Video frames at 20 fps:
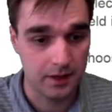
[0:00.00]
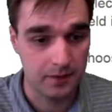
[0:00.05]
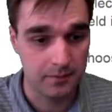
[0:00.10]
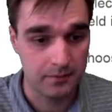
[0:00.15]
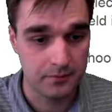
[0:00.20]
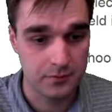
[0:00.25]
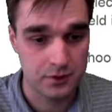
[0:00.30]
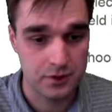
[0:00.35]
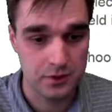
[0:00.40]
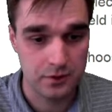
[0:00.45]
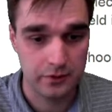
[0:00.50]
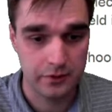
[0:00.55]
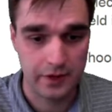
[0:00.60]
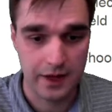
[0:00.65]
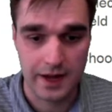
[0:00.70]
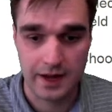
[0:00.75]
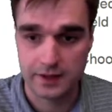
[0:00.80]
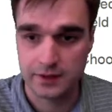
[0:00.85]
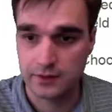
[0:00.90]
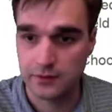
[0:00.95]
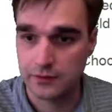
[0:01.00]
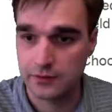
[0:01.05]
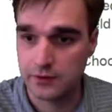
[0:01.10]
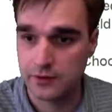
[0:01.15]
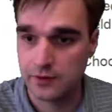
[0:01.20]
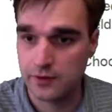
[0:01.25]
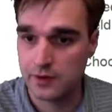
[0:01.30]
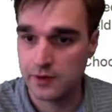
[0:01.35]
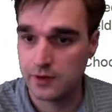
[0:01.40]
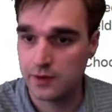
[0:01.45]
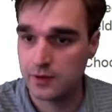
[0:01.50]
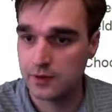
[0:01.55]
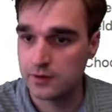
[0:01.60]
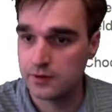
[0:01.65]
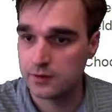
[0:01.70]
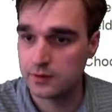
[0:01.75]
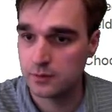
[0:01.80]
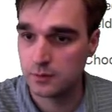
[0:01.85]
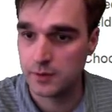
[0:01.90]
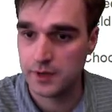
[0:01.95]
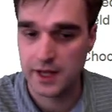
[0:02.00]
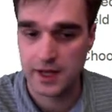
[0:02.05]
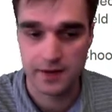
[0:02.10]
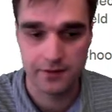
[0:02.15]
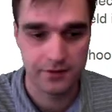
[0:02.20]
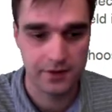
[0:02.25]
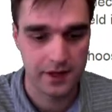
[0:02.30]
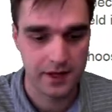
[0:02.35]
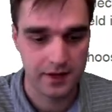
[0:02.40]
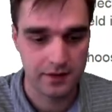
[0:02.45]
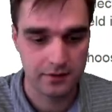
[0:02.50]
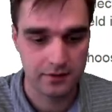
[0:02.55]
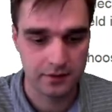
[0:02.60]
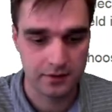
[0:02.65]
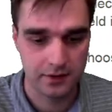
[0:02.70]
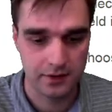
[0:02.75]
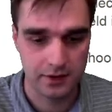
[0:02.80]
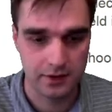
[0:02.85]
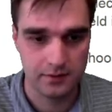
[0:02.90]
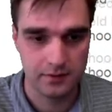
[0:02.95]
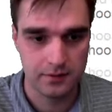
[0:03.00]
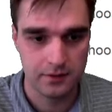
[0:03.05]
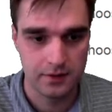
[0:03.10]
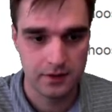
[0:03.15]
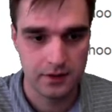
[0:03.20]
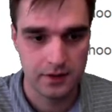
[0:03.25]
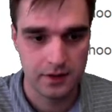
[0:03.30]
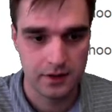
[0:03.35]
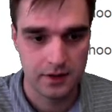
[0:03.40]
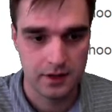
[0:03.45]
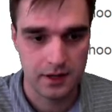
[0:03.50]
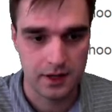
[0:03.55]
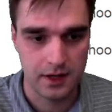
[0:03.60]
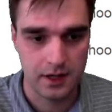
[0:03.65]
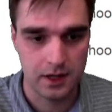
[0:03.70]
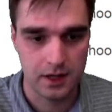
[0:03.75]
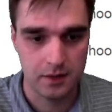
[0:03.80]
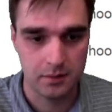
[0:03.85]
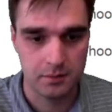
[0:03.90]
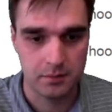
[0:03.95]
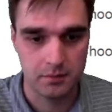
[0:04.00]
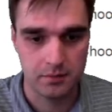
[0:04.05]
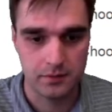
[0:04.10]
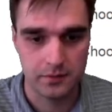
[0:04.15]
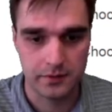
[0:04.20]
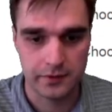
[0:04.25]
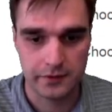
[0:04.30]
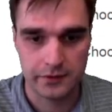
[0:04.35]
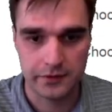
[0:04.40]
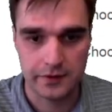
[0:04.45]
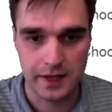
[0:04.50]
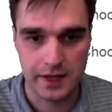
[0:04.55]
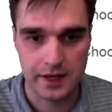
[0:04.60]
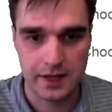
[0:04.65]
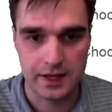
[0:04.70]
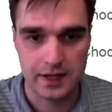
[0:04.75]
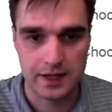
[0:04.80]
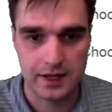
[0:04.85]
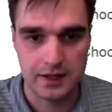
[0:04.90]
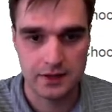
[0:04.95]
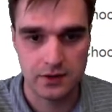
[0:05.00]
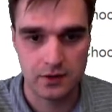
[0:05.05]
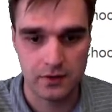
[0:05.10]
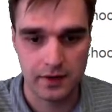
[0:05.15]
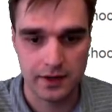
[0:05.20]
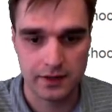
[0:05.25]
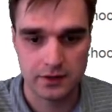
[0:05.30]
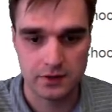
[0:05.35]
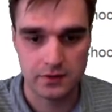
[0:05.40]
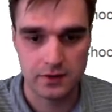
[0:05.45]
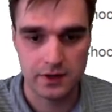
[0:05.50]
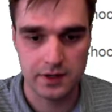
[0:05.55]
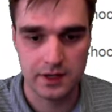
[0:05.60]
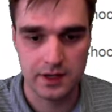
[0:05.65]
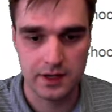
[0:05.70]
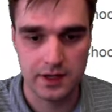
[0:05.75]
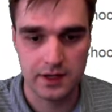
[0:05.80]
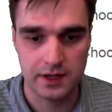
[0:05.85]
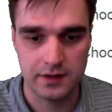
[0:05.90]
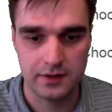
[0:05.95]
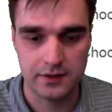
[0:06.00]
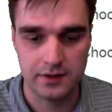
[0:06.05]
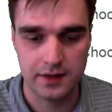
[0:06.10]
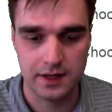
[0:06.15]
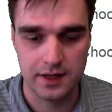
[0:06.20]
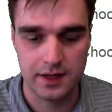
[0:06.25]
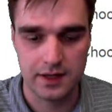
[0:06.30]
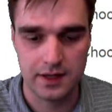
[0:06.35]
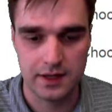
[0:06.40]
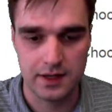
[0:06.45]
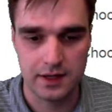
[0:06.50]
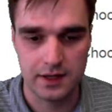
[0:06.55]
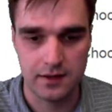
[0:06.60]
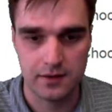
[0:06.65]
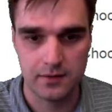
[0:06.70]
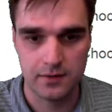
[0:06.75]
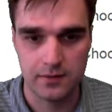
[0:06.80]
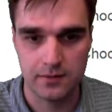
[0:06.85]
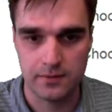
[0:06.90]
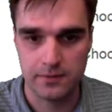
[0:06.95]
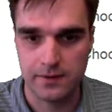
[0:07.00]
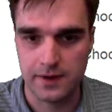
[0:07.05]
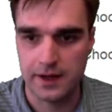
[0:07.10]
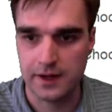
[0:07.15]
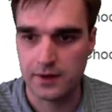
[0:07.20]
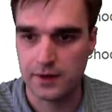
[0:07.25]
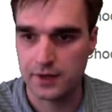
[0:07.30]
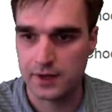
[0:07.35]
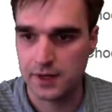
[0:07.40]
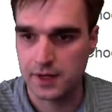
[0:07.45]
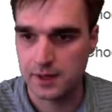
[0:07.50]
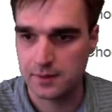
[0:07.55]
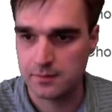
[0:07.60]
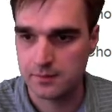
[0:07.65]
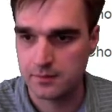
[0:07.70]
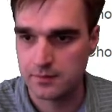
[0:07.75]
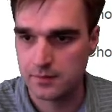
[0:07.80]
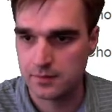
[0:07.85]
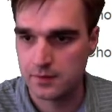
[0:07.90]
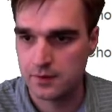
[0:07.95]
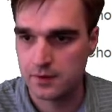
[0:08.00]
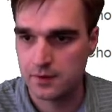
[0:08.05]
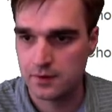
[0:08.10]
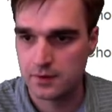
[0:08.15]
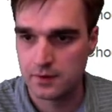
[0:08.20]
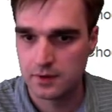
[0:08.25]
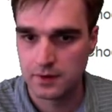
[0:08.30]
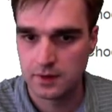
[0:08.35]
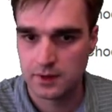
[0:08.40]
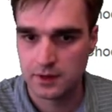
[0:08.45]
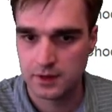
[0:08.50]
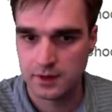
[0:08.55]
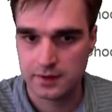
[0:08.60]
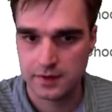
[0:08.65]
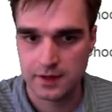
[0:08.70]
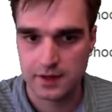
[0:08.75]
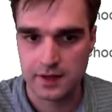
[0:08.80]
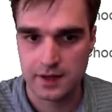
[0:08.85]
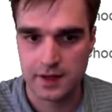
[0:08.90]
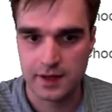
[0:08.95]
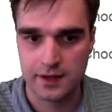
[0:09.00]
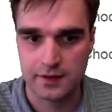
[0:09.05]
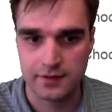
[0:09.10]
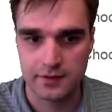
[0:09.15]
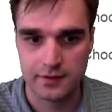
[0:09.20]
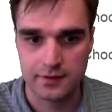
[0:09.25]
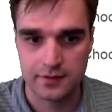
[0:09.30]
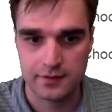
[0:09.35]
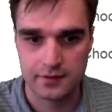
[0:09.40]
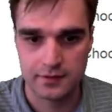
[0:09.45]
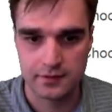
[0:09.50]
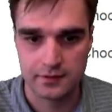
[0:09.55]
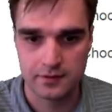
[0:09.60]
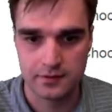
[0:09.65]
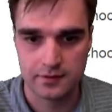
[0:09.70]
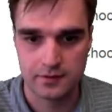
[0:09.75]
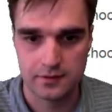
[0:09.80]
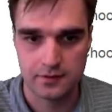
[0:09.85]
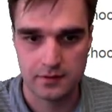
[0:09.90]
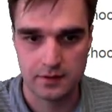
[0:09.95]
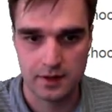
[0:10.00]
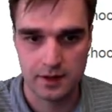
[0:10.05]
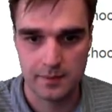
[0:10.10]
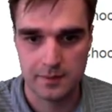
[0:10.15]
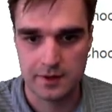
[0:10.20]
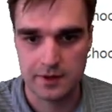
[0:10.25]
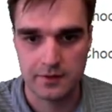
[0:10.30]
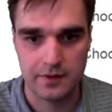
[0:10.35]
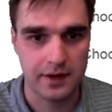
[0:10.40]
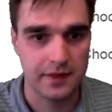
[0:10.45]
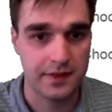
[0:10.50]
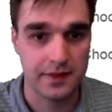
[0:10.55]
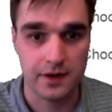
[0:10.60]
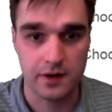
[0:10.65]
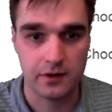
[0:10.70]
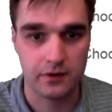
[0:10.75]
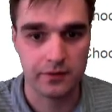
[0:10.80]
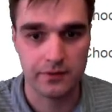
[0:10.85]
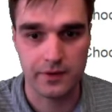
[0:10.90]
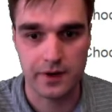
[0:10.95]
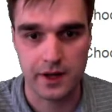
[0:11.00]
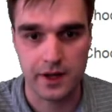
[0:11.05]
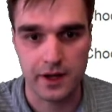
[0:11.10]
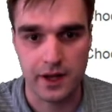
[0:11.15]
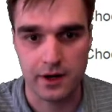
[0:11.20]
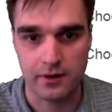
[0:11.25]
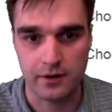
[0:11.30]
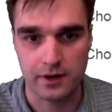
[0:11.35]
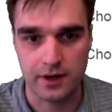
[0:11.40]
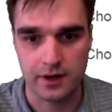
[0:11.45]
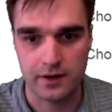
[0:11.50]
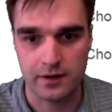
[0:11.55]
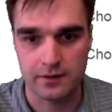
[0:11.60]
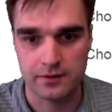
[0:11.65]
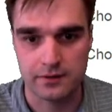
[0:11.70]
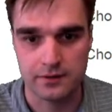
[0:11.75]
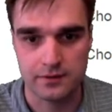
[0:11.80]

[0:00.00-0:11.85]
Choose active serial. We have that, good. Set a directory and a file name. Click the dots. I mean, right there is fine. I don't care.